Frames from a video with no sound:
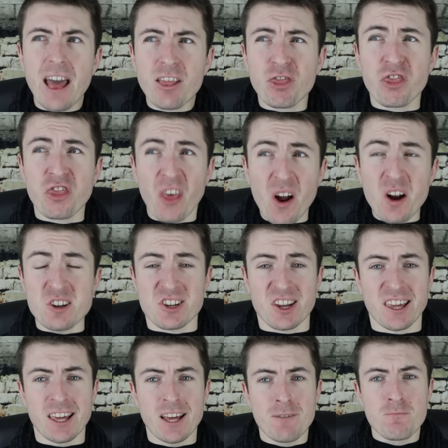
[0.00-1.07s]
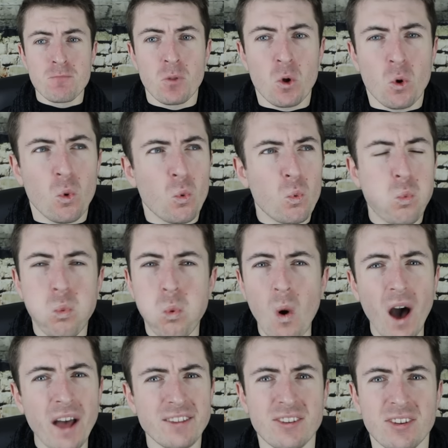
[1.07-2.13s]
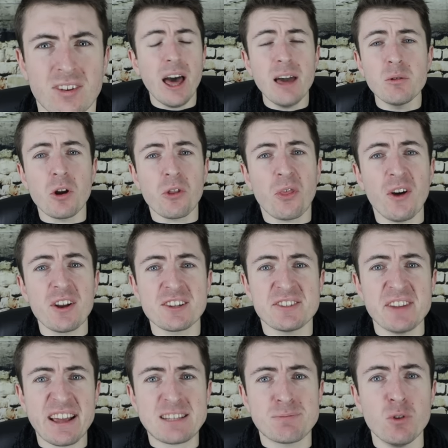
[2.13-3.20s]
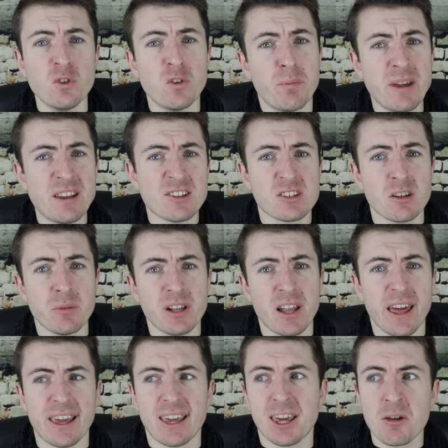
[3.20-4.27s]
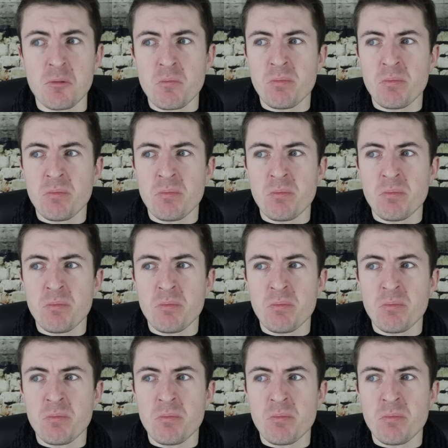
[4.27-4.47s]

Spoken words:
at 30. What? I would have thought his next move would be to someone like